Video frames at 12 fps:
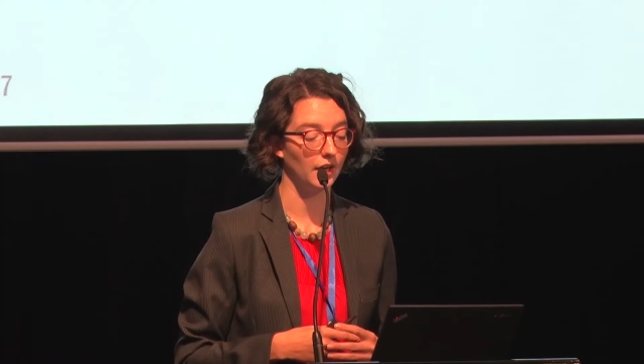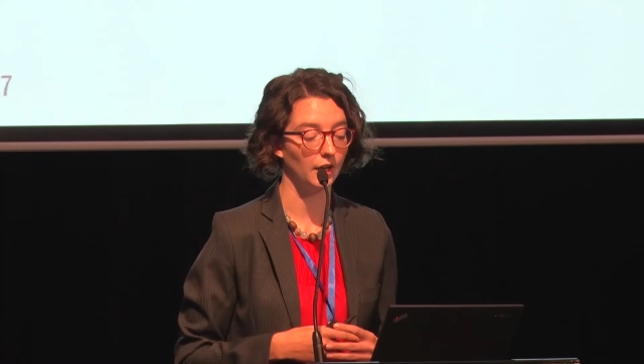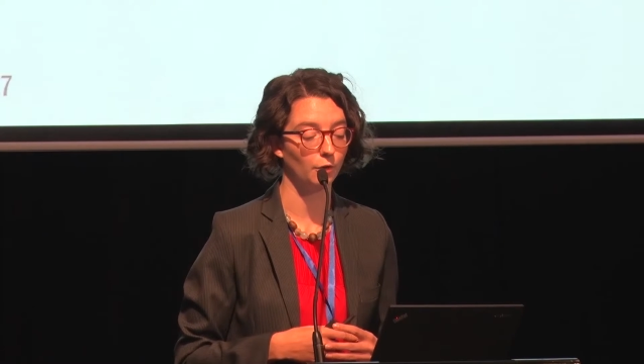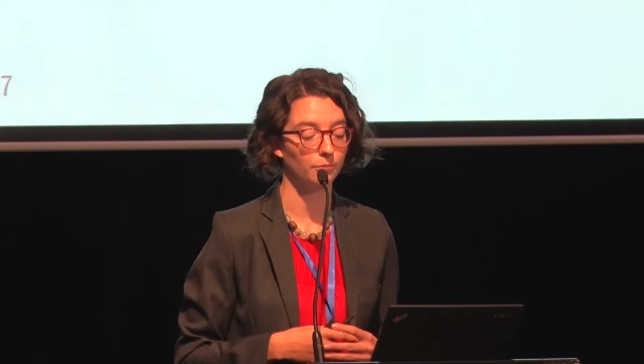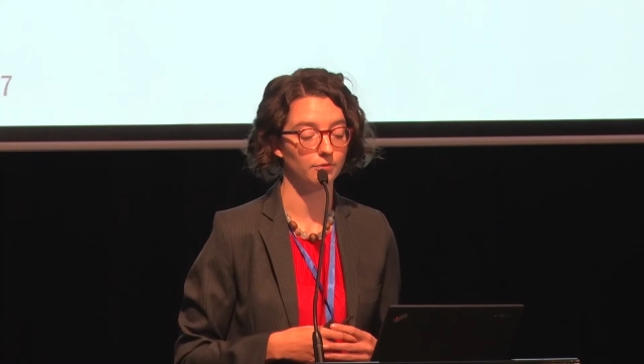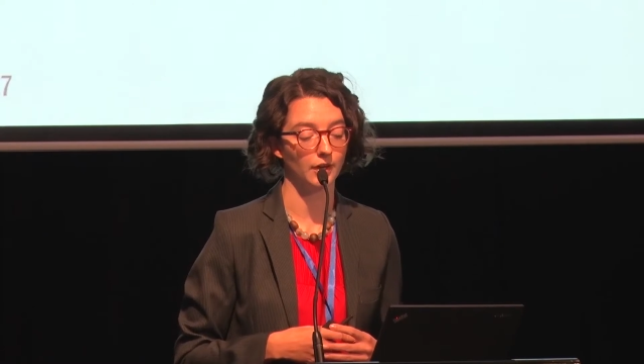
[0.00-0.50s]

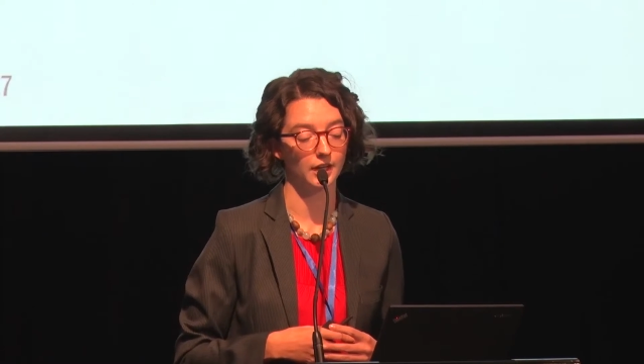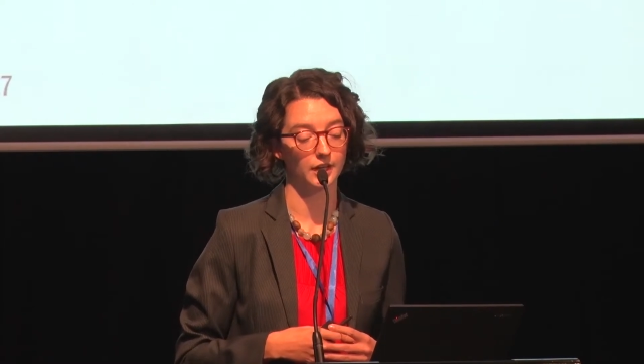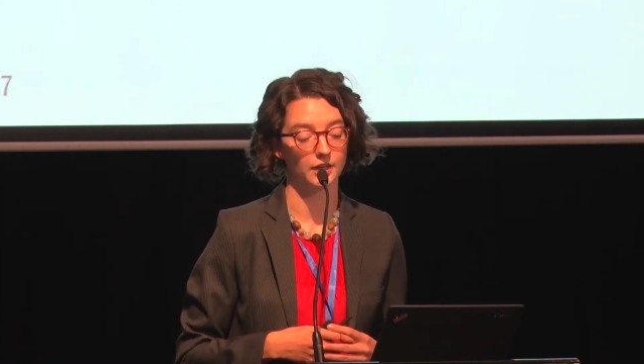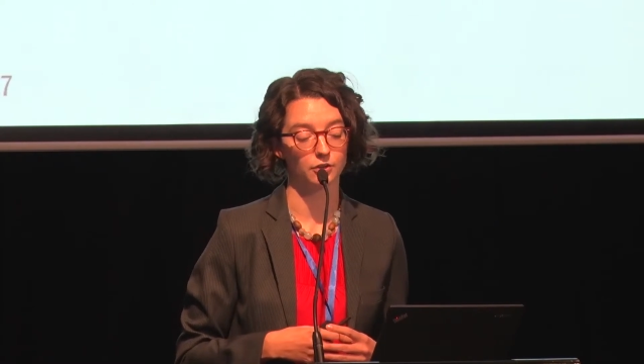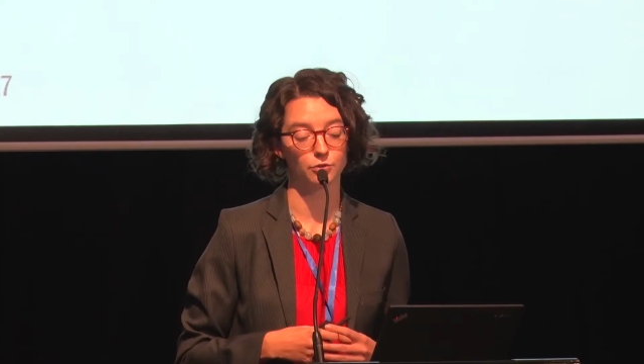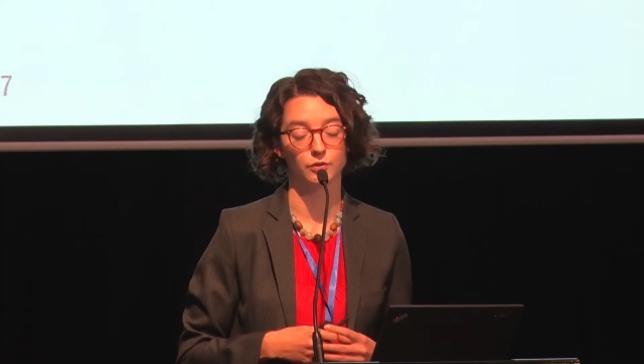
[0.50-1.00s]
help
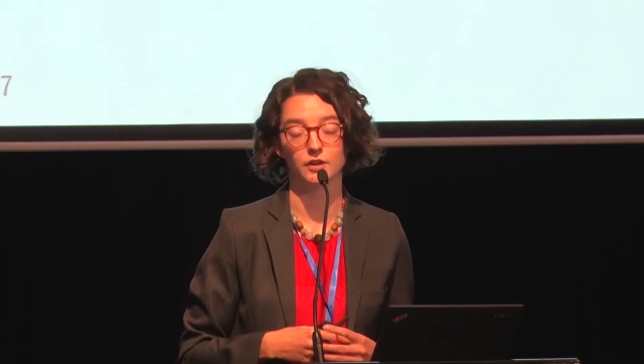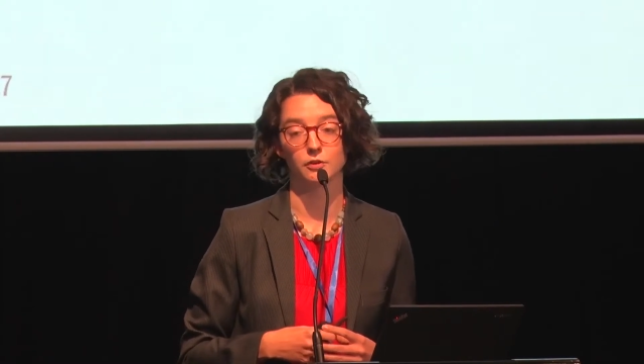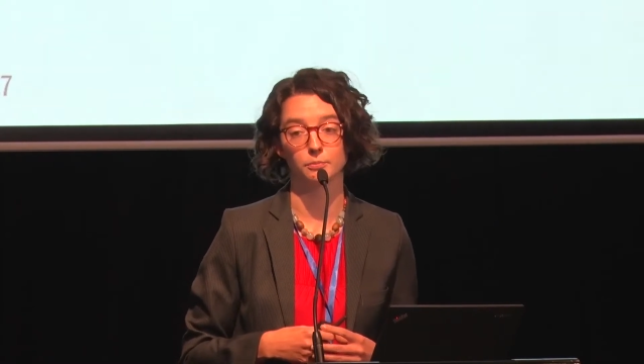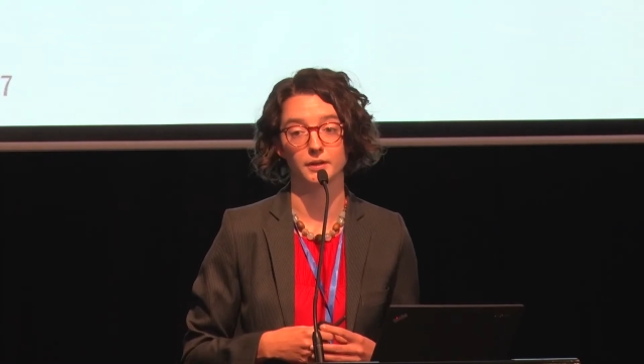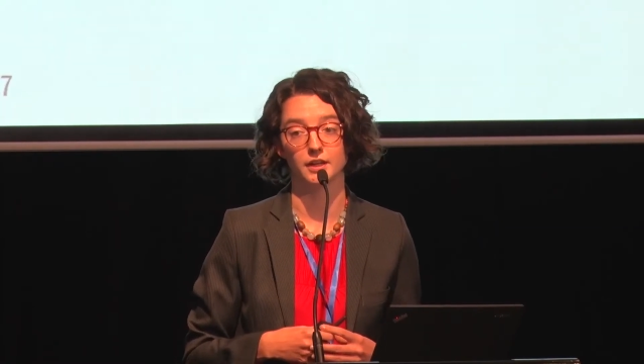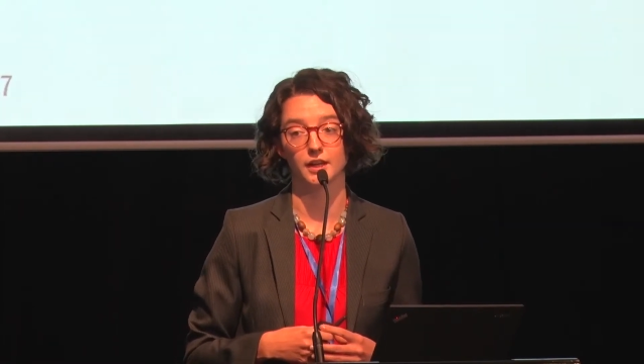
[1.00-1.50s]
finance
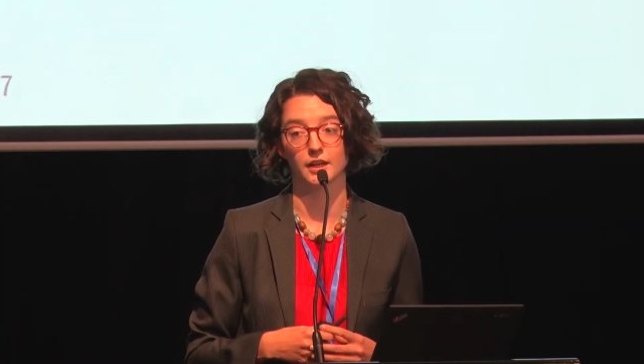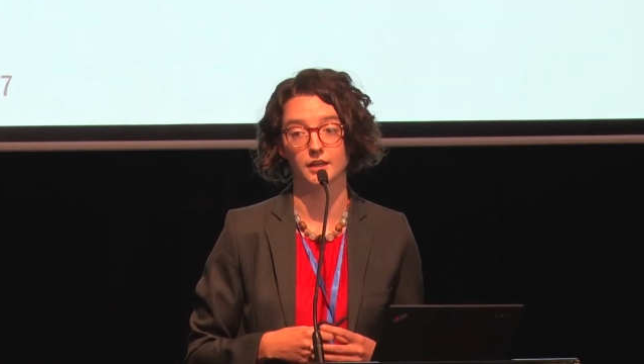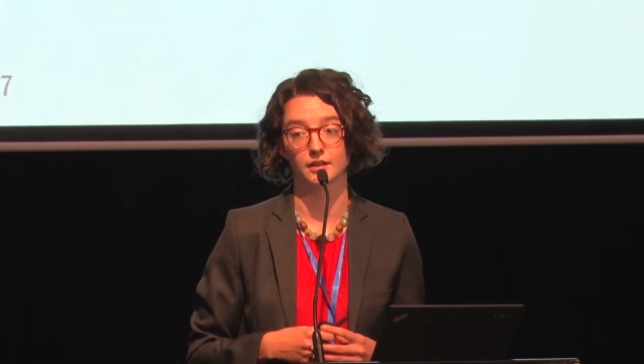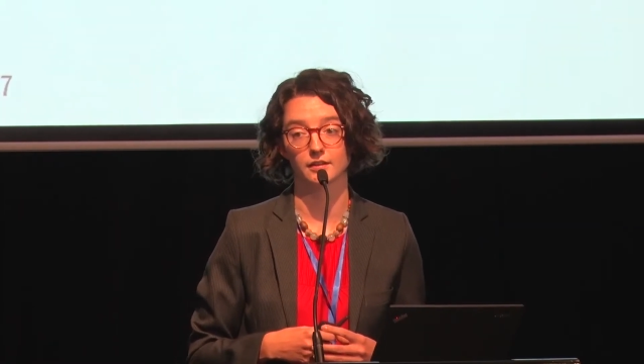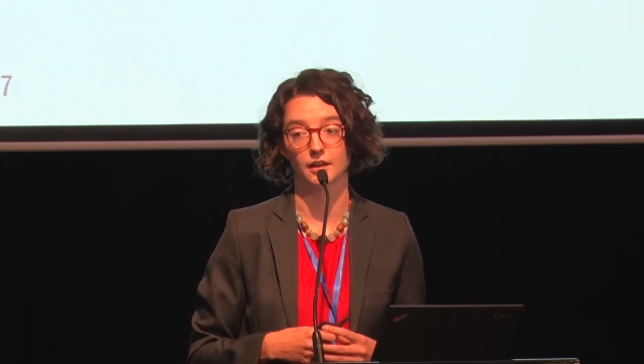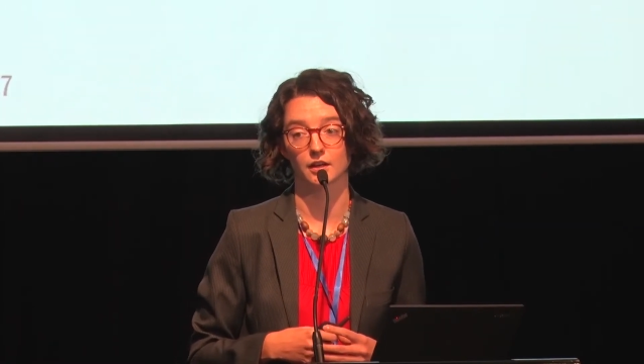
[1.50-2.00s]
risk
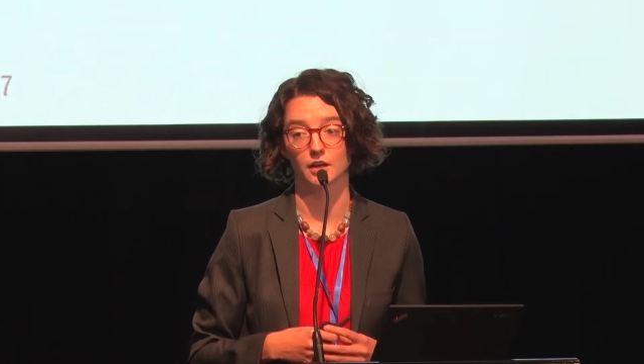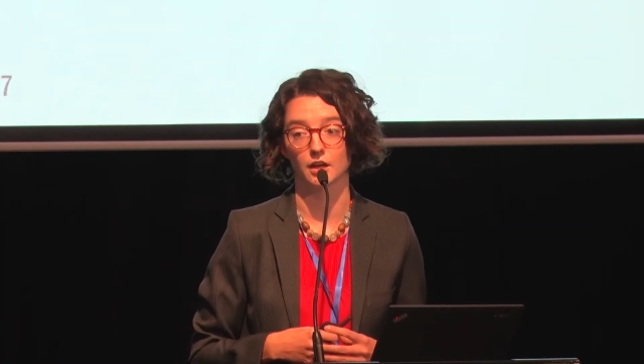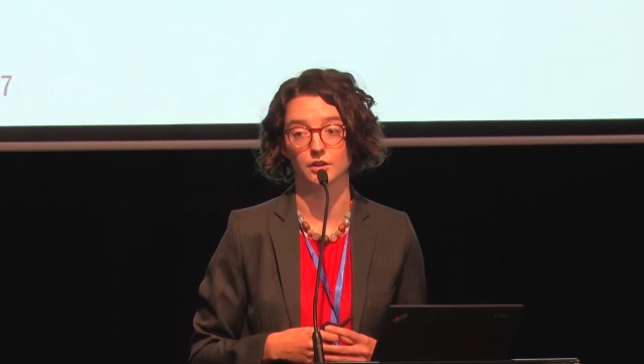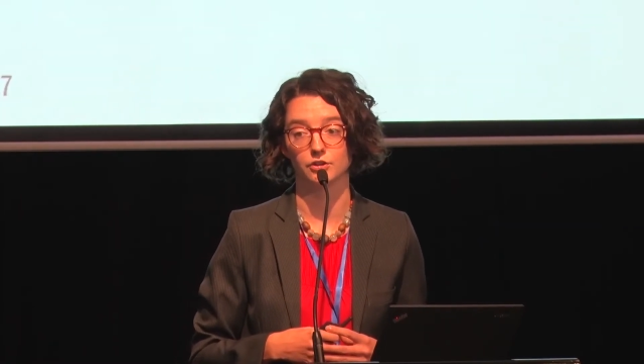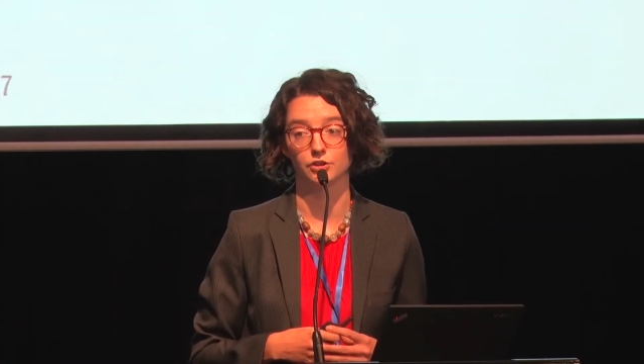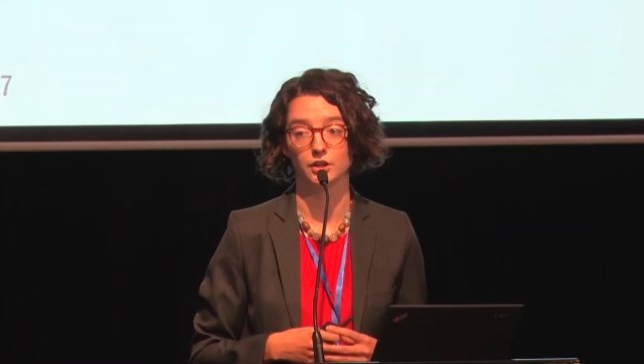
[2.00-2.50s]
mitigating
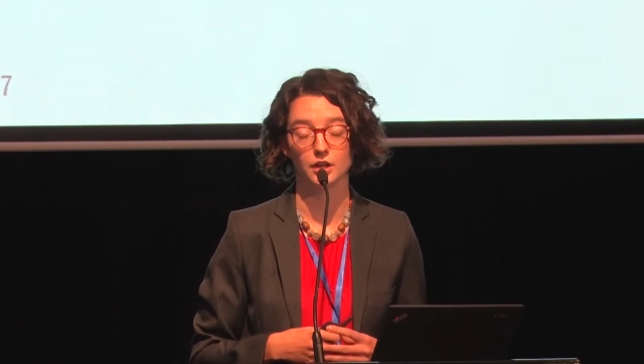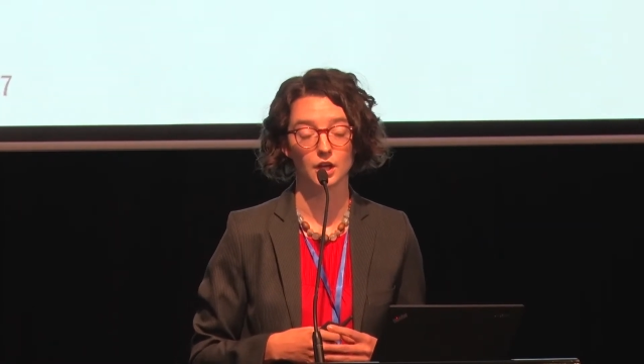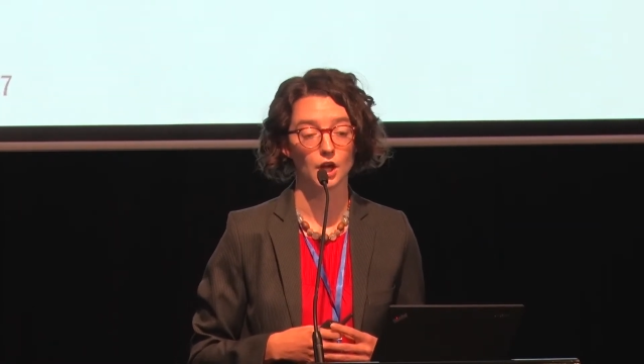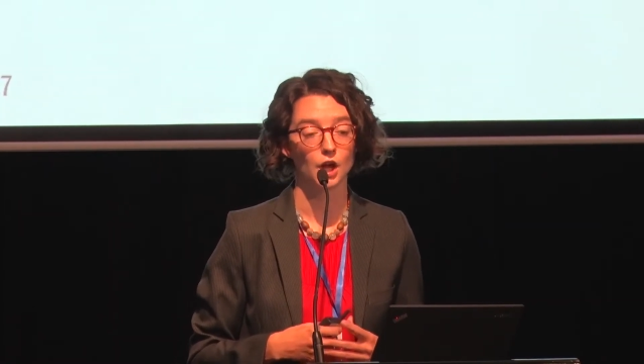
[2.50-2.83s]
technology